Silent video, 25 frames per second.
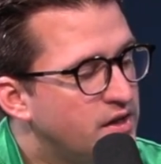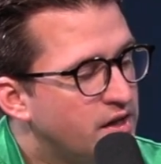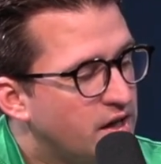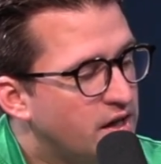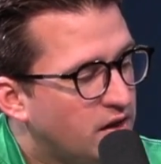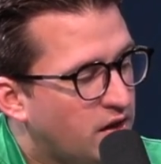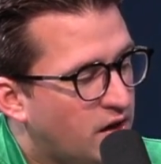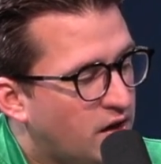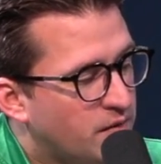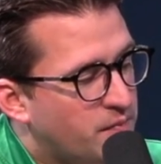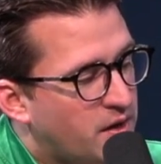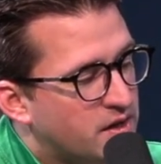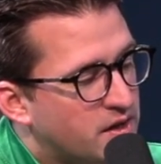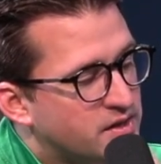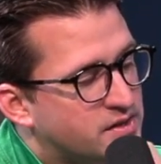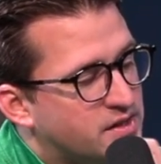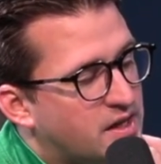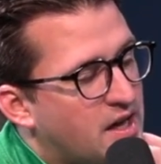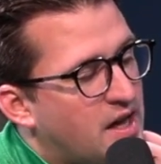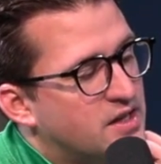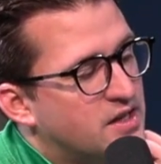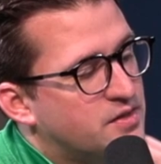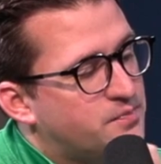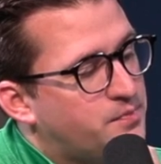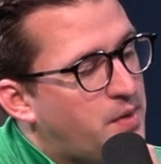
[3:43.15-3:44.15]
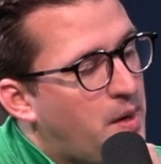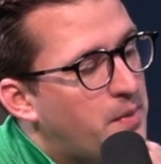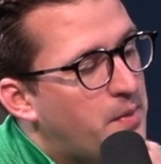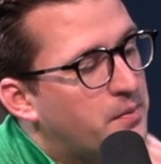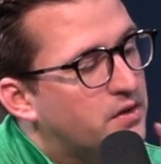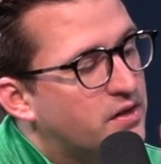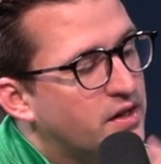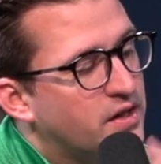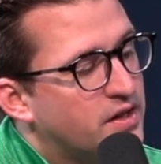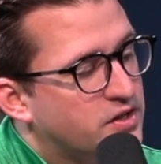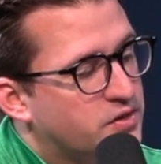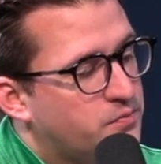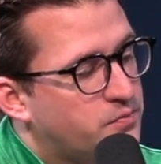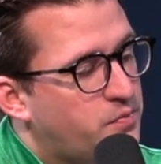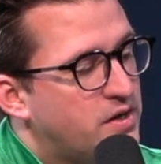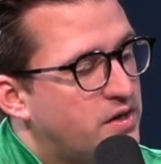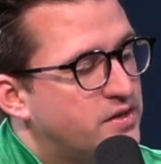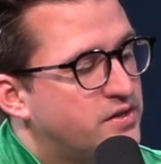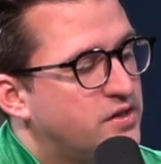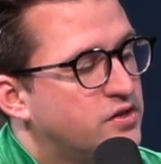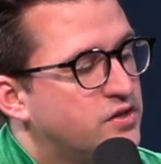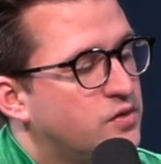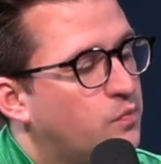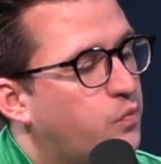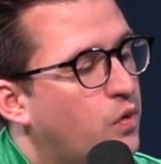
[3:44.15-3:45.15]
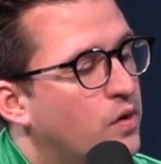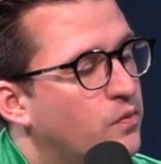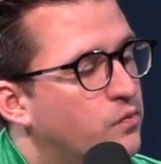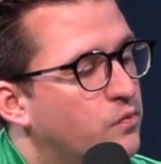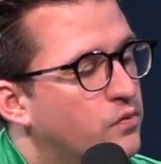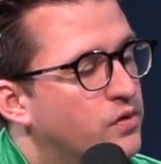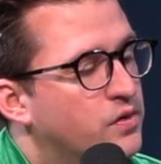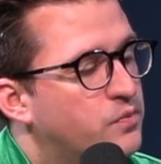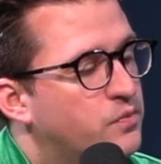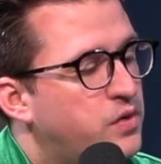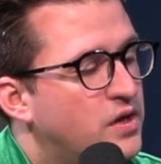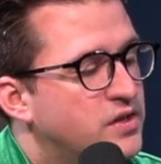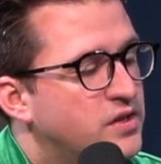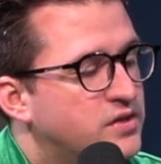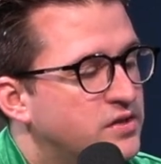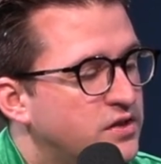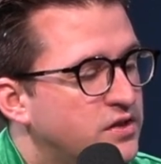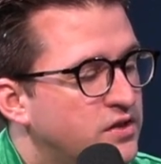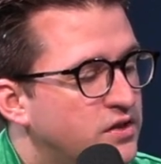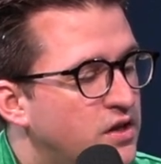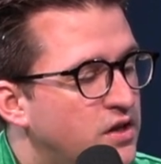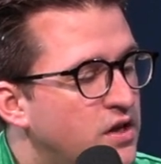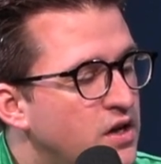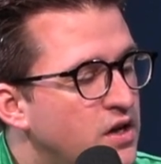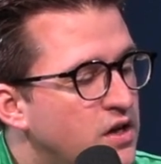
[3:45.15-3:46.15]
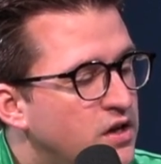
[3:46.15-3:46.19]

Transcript: Elon Musk has publicly expressed disappointment with President